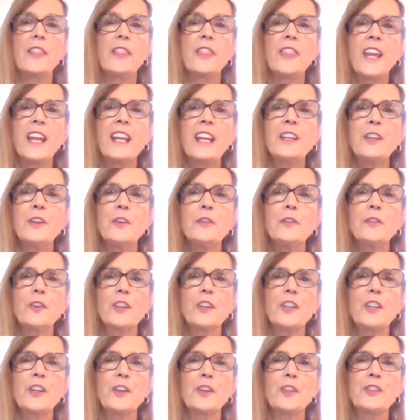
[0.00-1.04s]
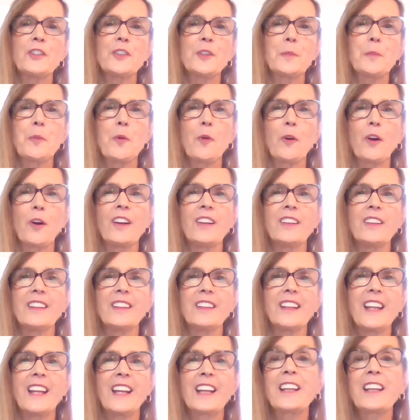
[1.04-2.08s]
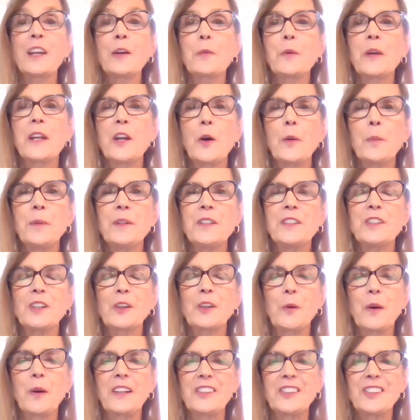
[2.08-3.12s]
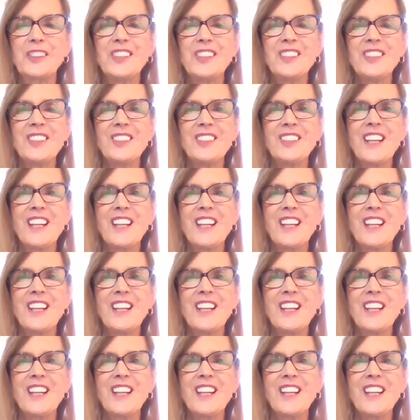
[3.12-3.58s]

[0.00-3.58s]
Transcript: Thank you for your support, and can we open to questions